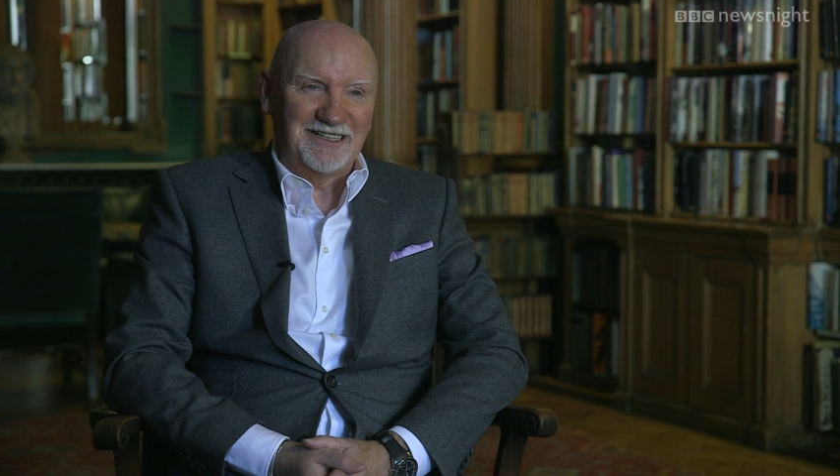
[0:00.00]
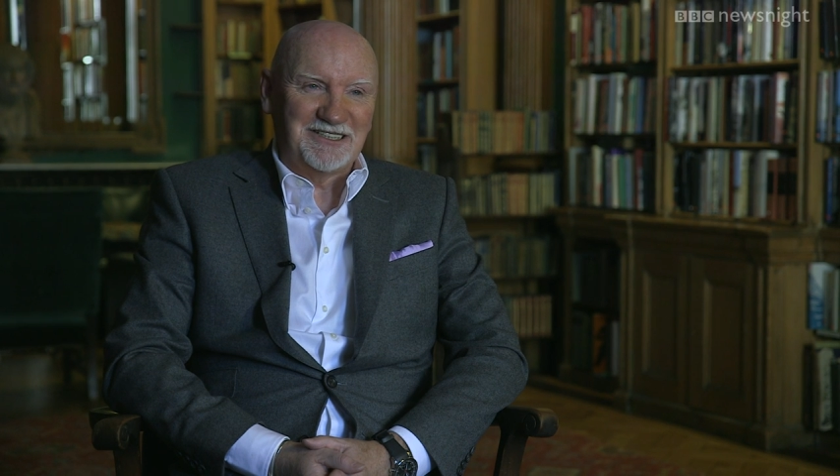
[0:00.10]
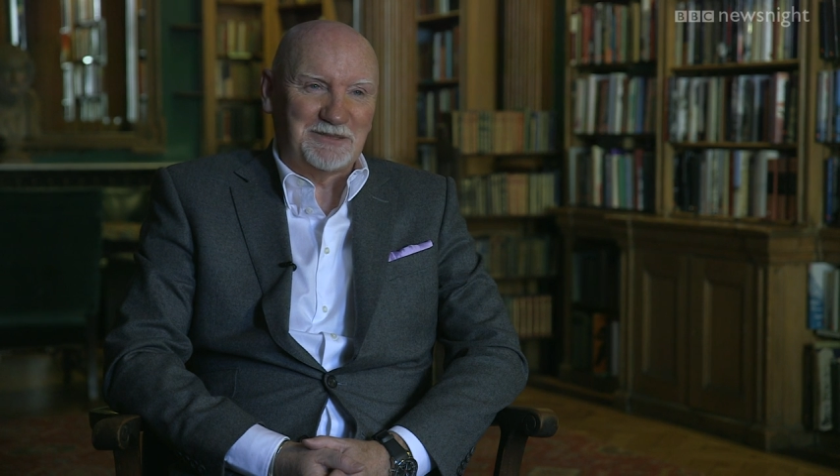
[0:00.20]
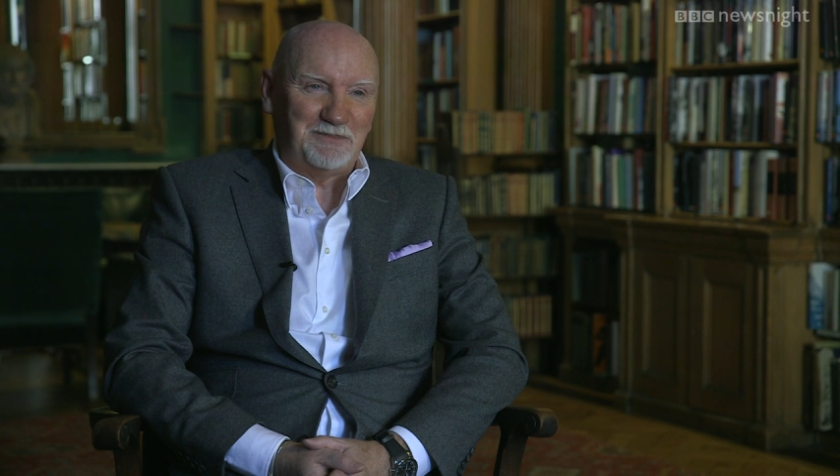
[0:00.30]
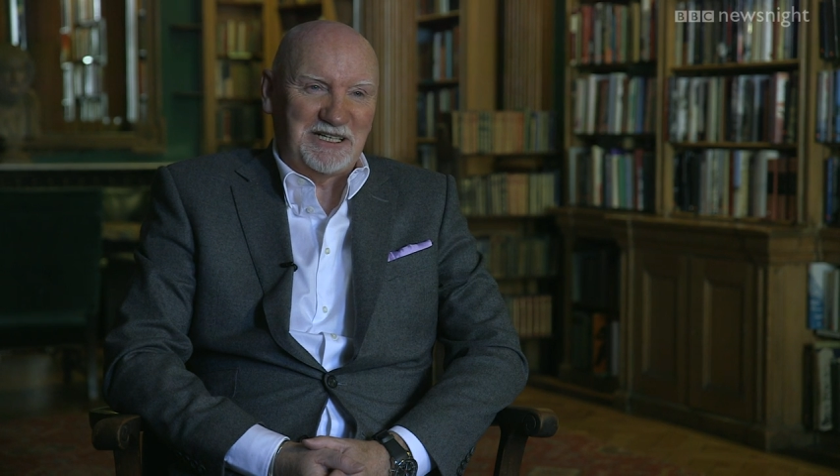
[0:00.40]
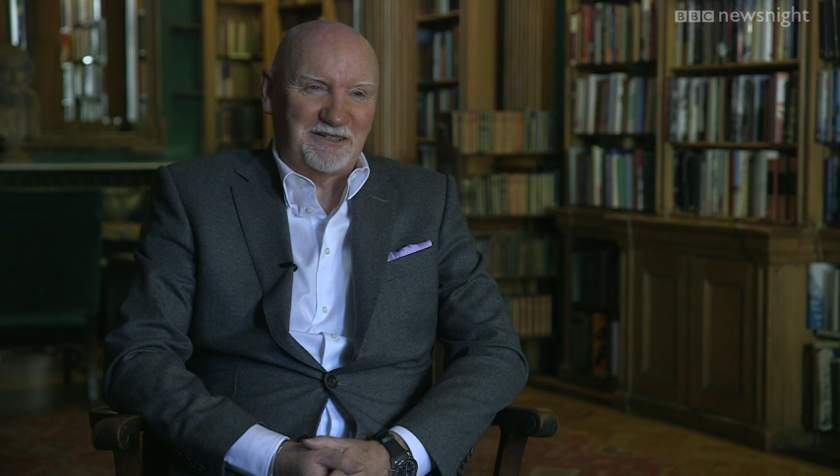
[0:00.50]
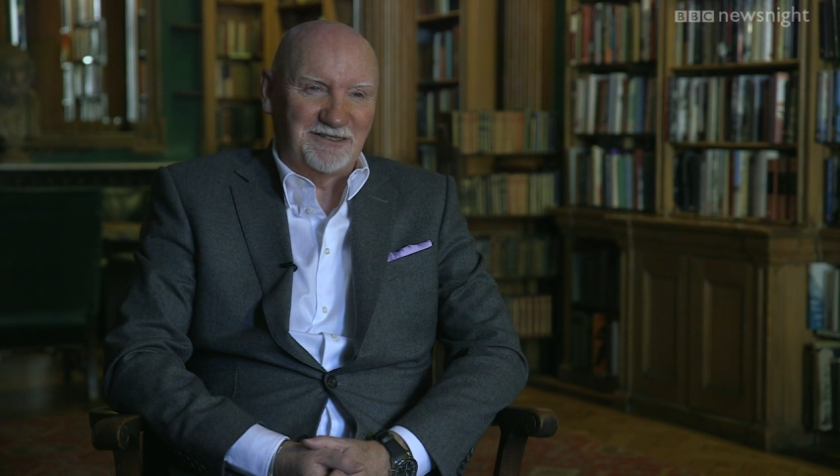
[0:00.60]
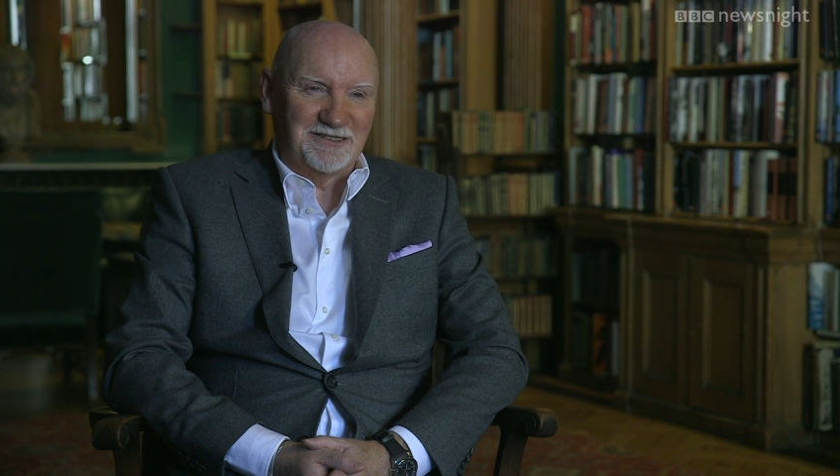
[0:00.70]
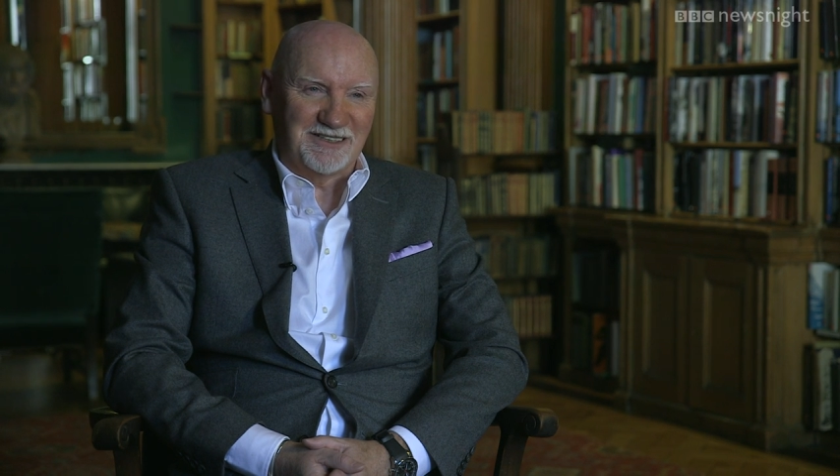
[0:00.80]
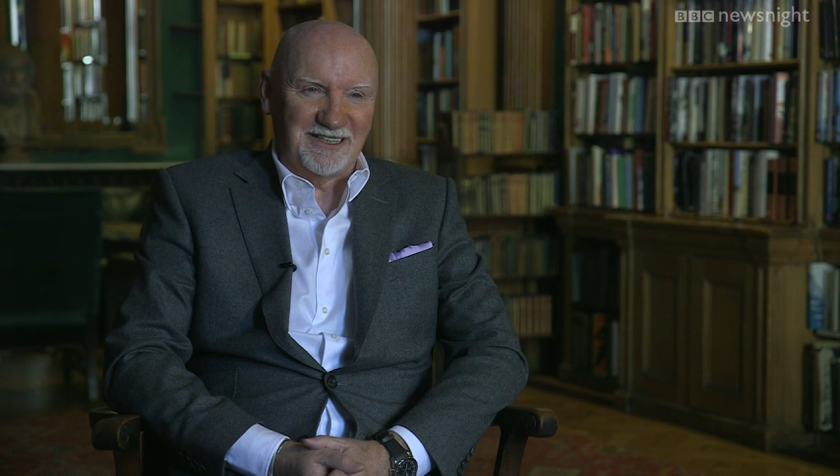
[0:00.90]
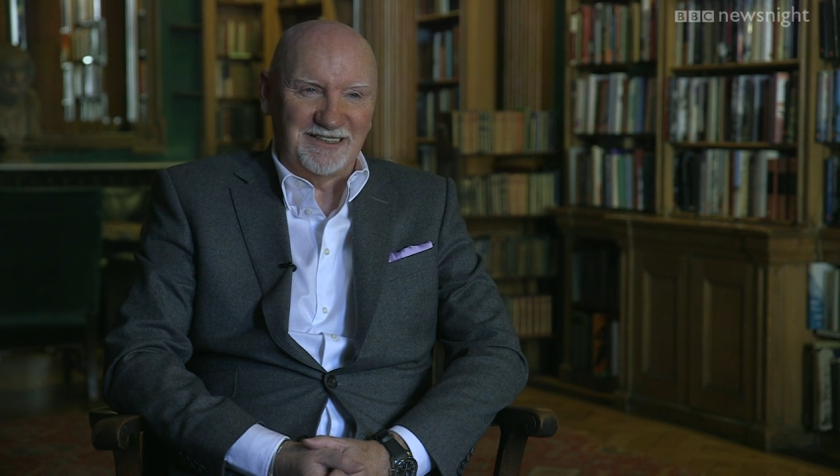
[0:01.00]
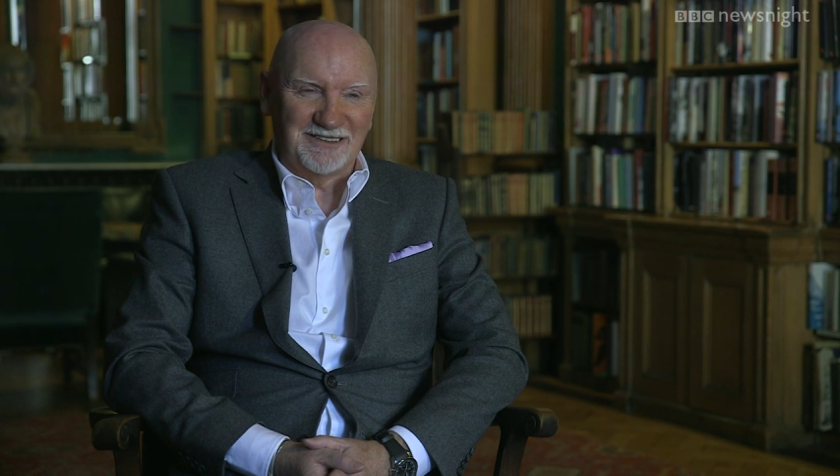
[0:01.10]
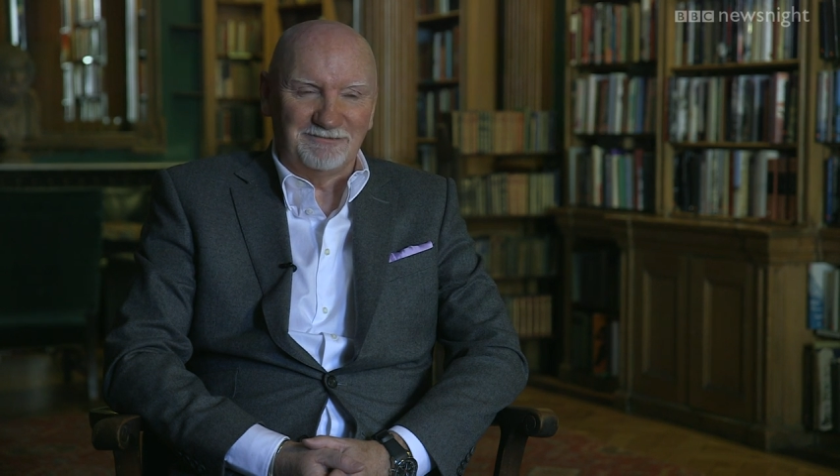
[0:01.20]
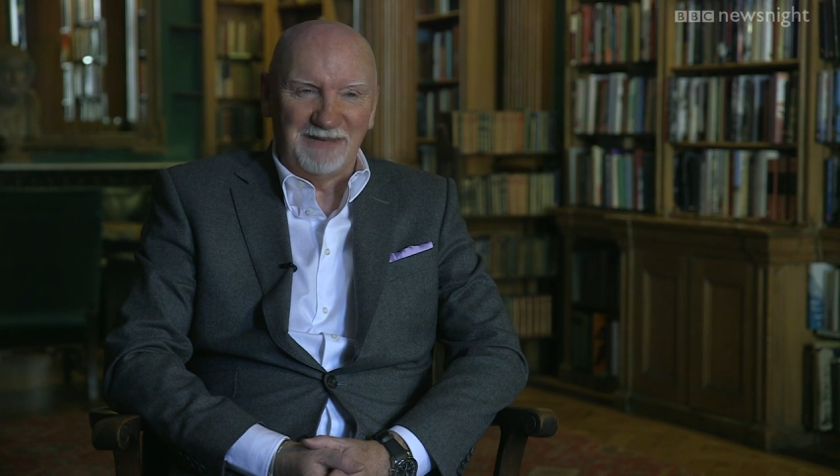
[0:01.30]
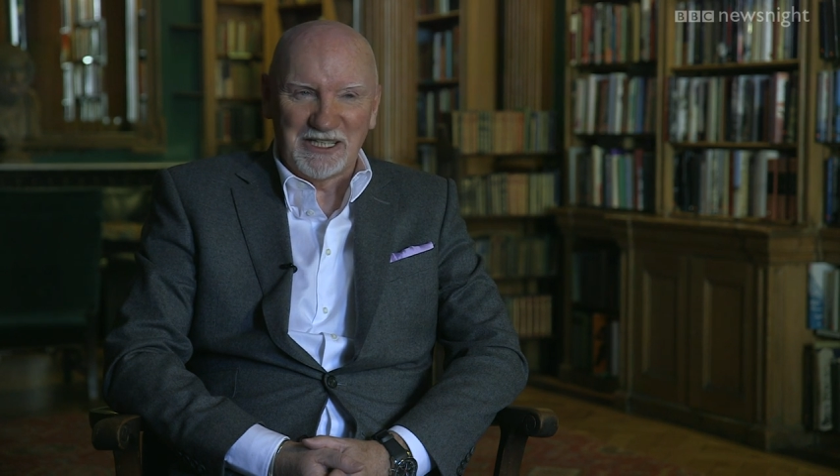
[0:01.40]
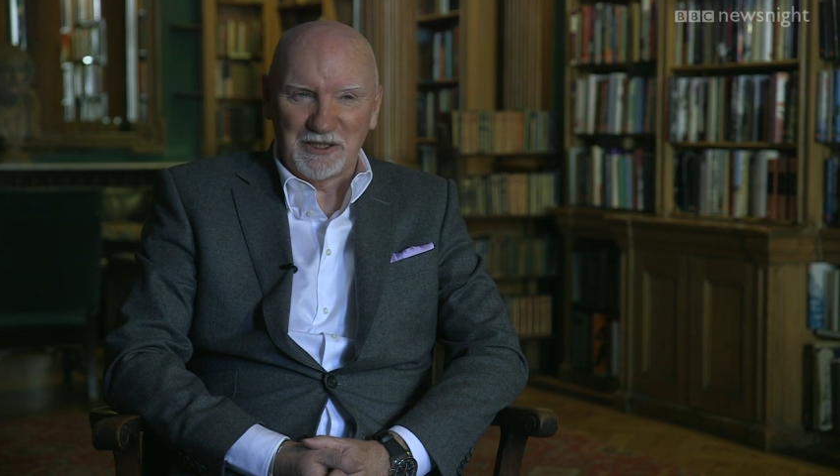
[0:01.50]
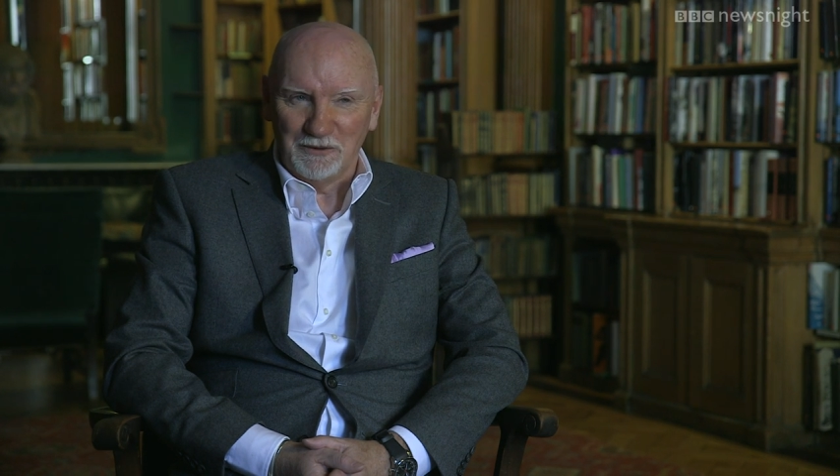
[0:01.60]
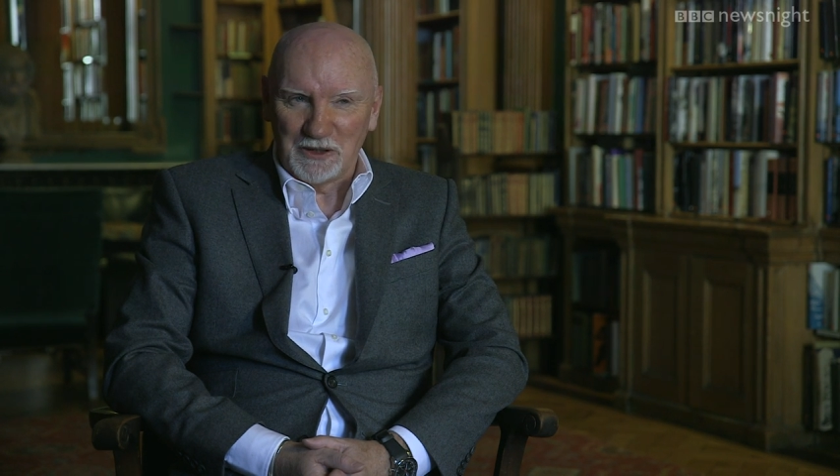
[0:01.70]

speakers like Michael